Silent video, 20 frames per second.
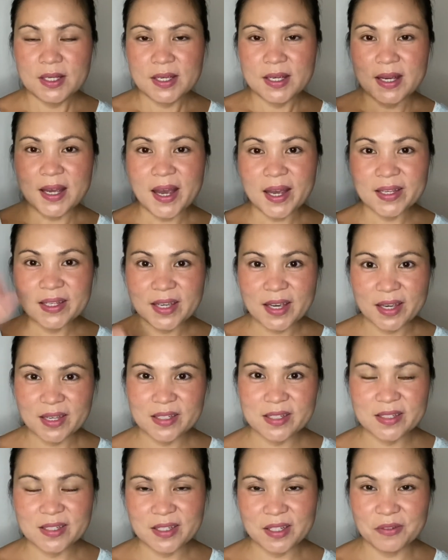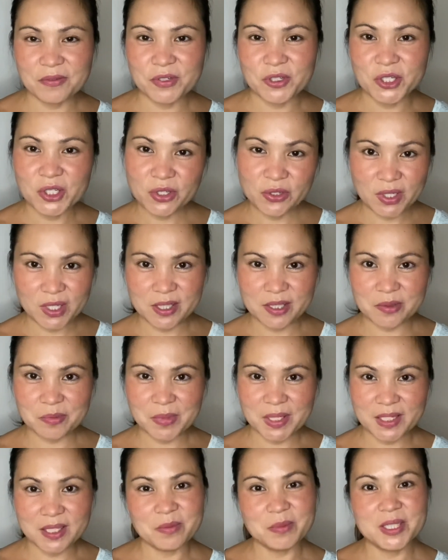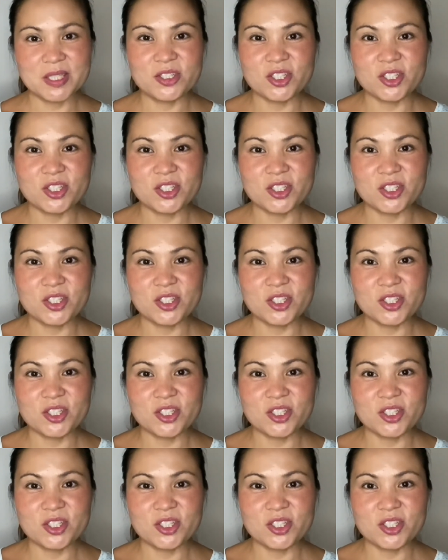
Hi guys, if you're new here, my name is